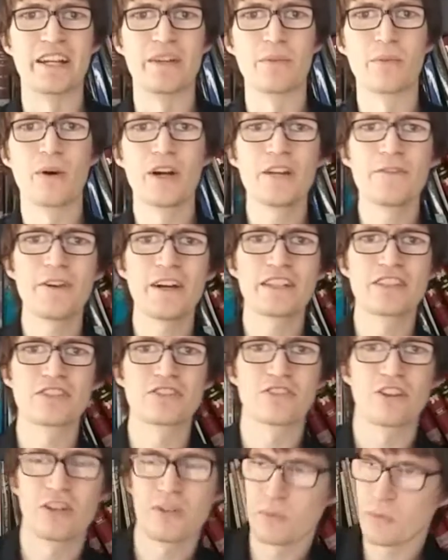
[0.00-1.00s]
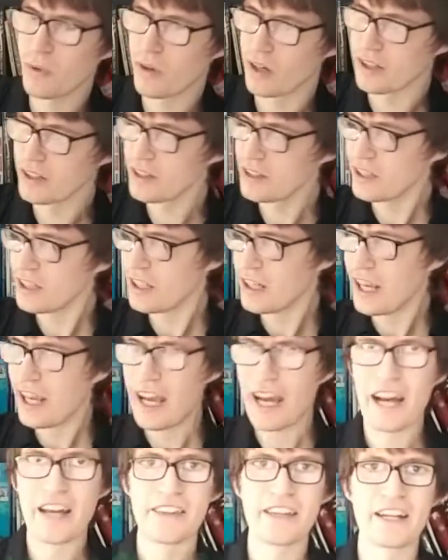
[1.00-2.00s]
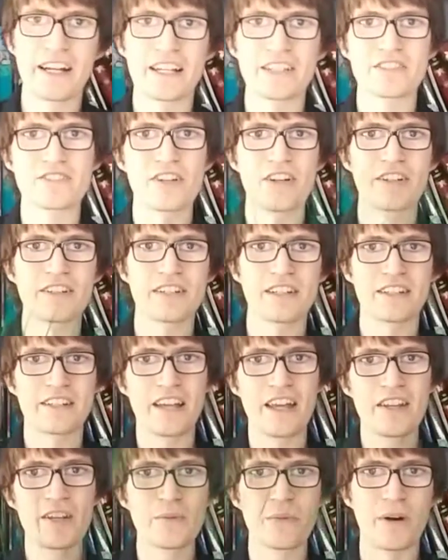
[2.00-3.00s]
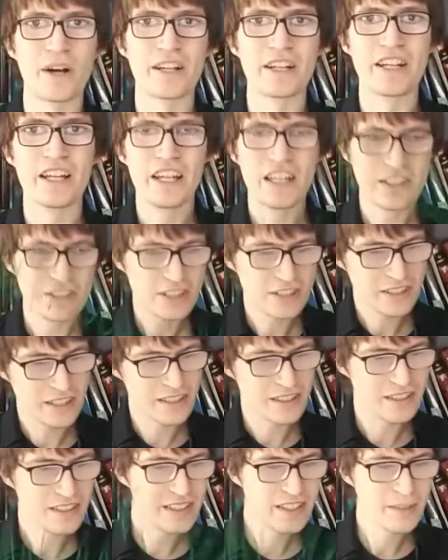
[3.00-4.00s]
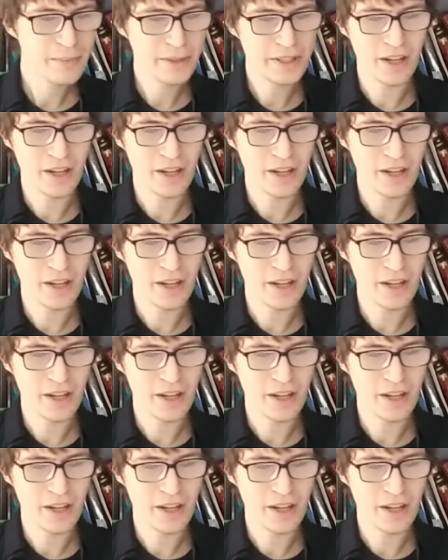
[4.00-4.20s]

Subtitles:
it? What if I start one and then I start the other one just a little bit